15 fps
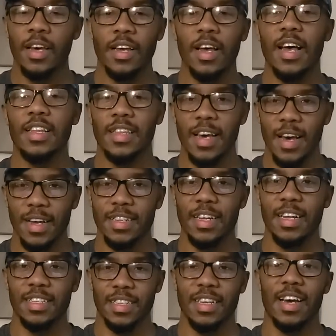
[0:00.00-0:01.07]

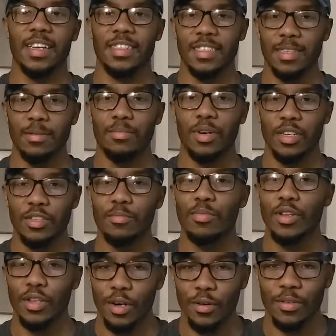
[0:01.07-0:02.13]
That is a bunch of
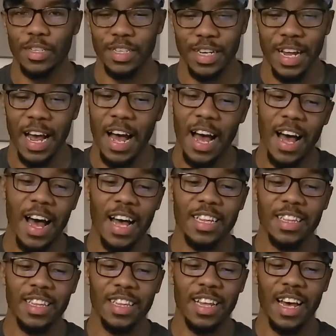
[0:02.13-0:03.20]
baloney. And
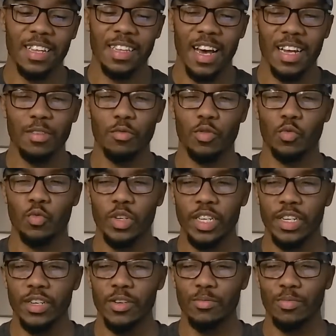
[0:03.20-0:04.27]
I thought it was
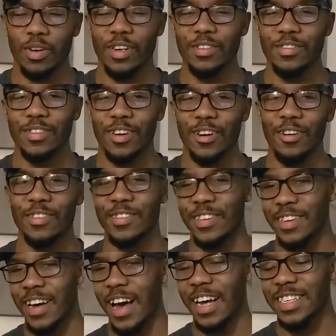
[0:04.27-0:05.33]
weird, but
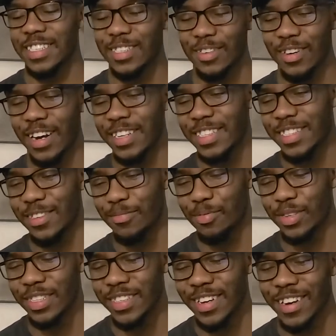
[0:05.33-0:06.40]
I was still
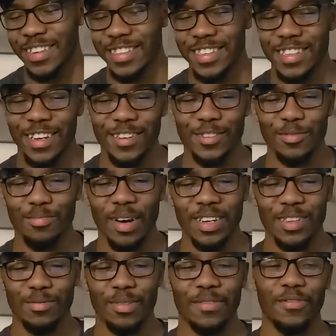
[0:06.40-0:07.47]
pretty young, didn't know too
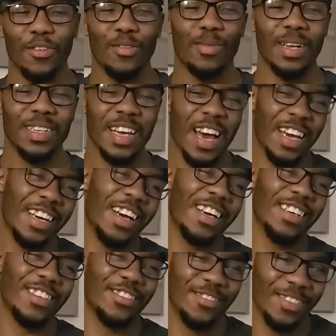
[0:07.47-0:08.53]
better, but full of myself.
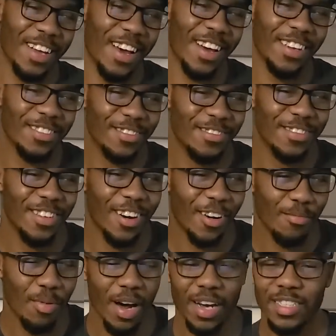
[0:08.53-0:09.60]
I can do that,
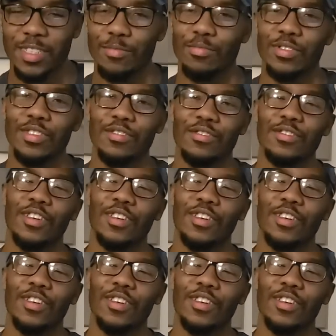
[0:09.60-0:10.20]
possibly,